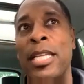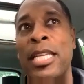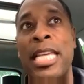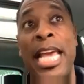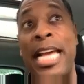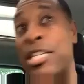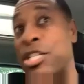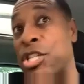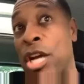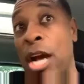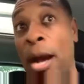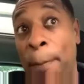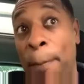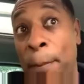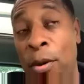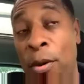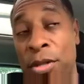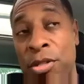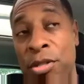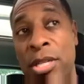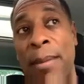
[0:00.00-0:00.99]
catch up
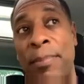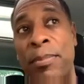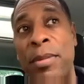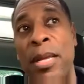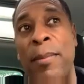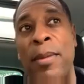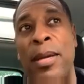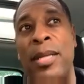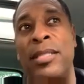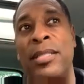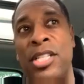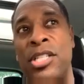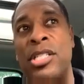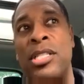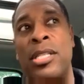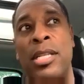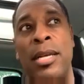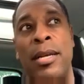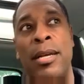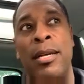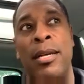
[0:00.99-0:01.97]
on something, but
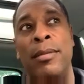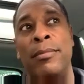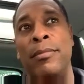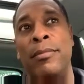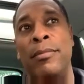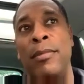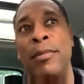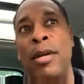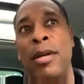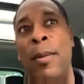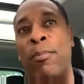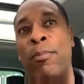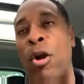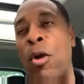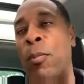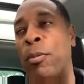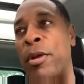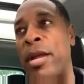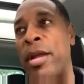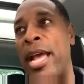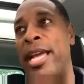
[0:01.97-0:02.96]
just
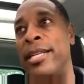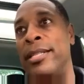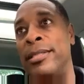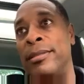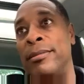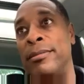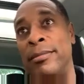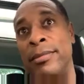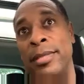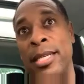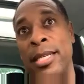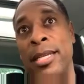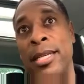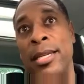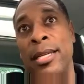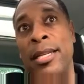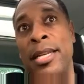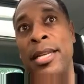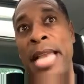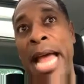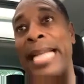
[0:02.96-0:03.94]
appropriate and
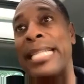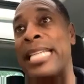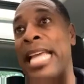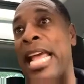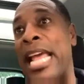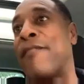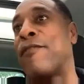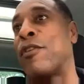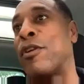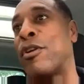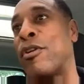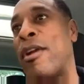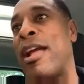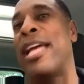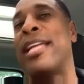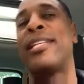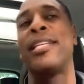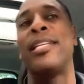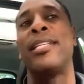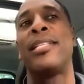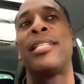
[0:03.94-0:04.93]
not take for
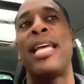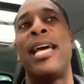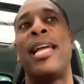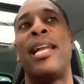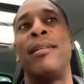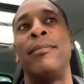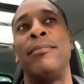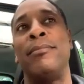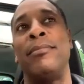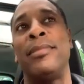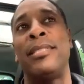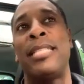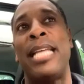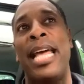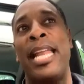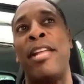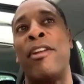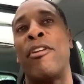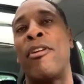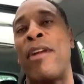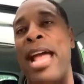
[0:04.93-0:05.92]
granted that
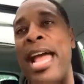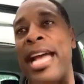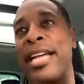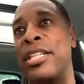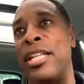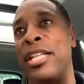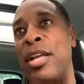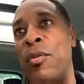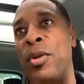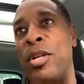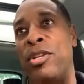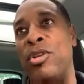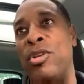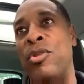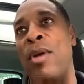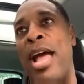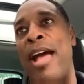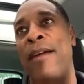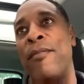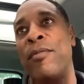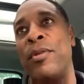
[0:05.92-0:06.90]
interaction that we
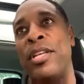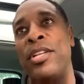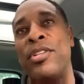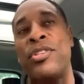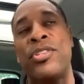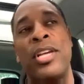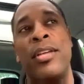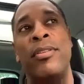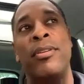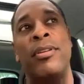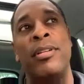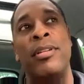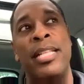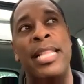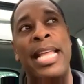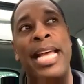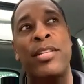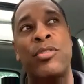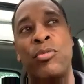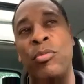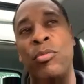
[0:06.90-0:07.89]
do have with each other.
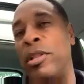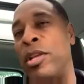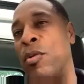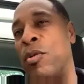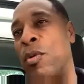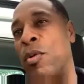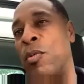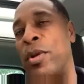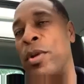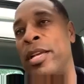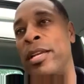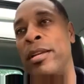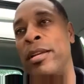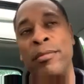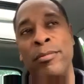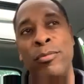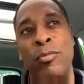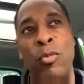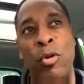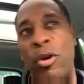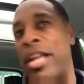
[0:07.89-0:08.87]
And that's really where
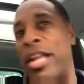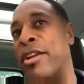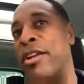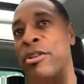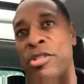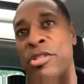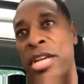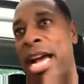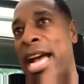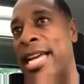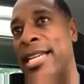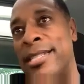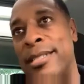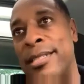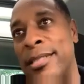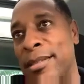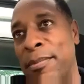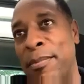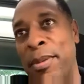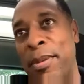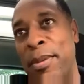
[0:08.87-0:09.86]
we're
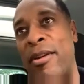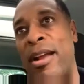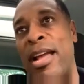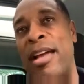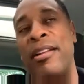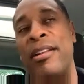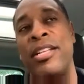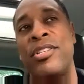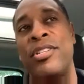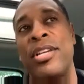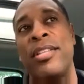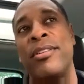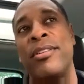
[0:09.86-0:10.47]
energized, being around each